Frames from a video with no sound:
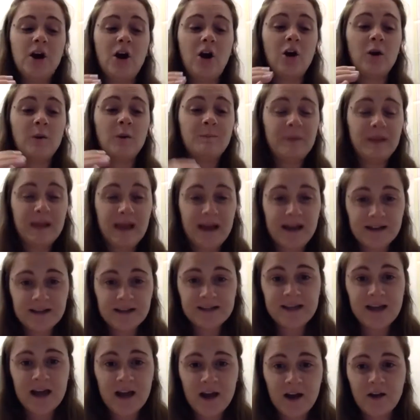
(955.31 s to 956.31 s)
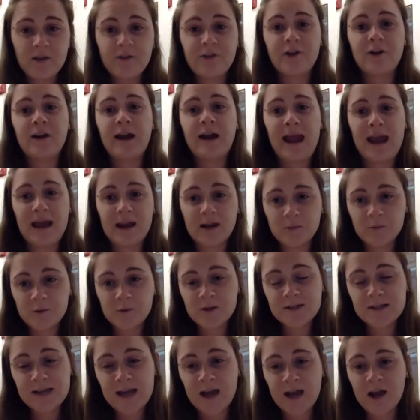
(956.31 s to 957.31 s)
our planet's health, our
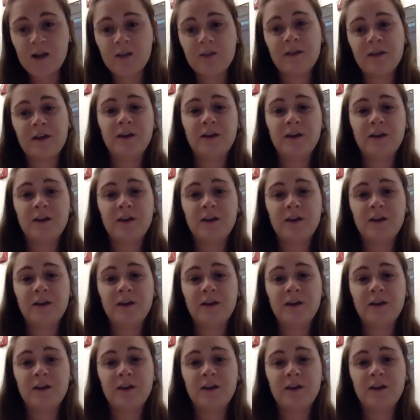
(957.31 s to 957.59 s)
animals' health,